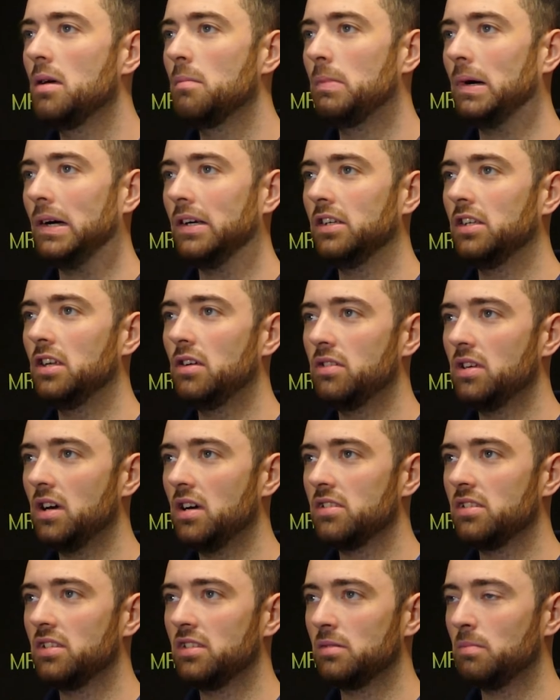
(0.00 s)
But you know,
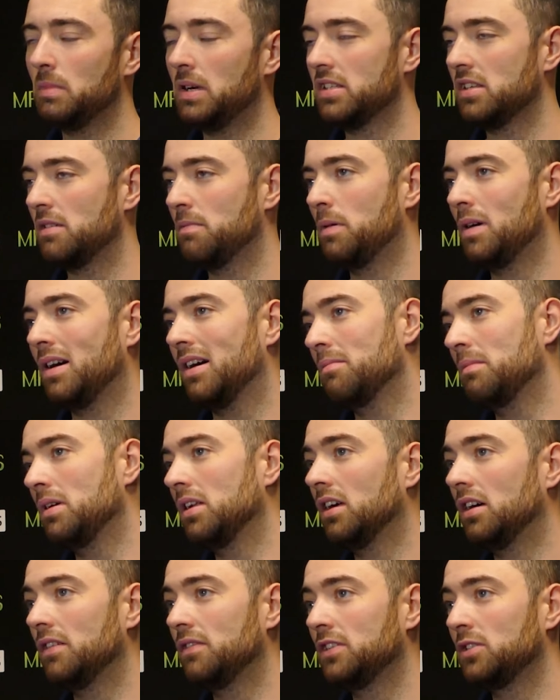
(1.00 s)
darts is a massive part of my
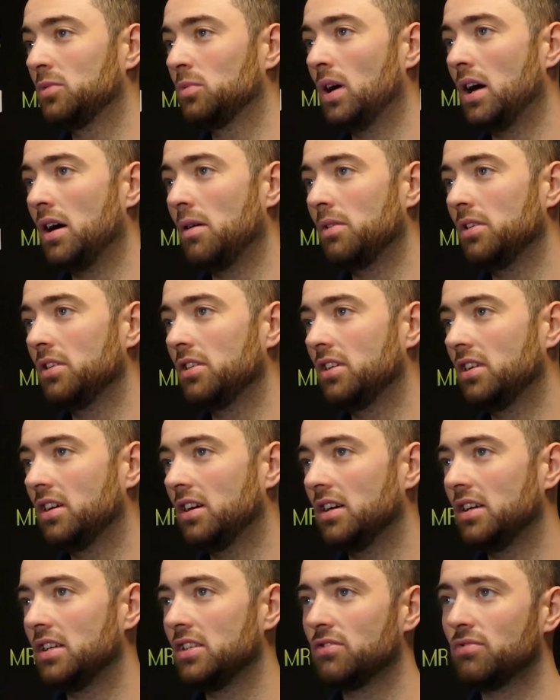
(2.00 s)
life as well, and
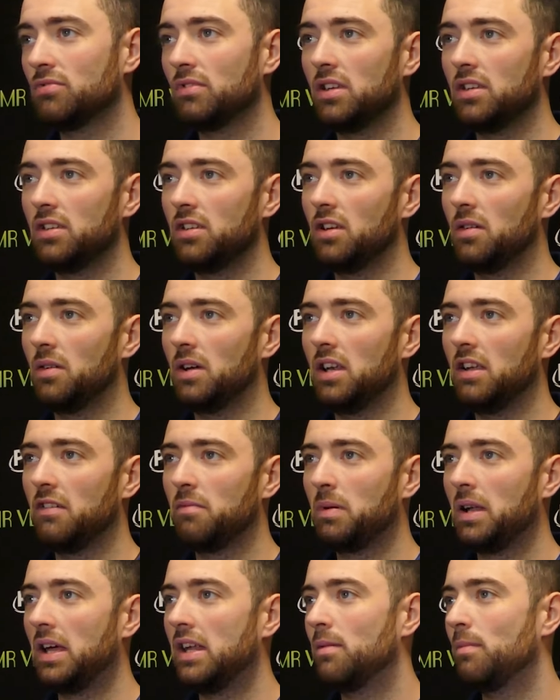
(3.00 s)
it's, you know, I
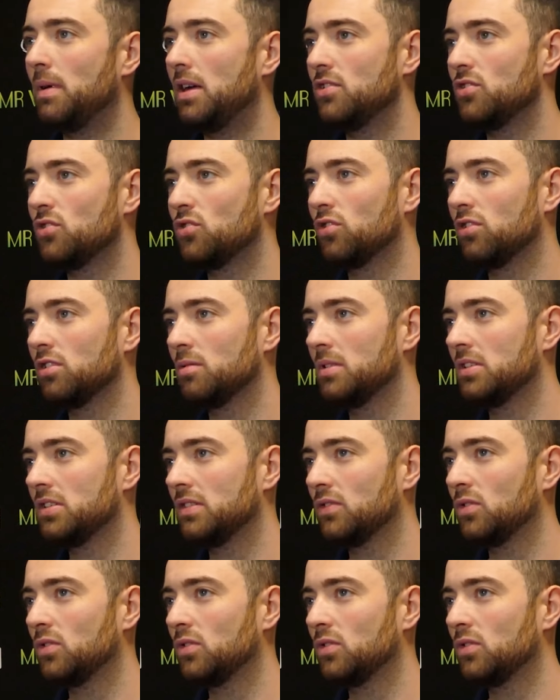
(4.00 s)
love playing in major tournaments.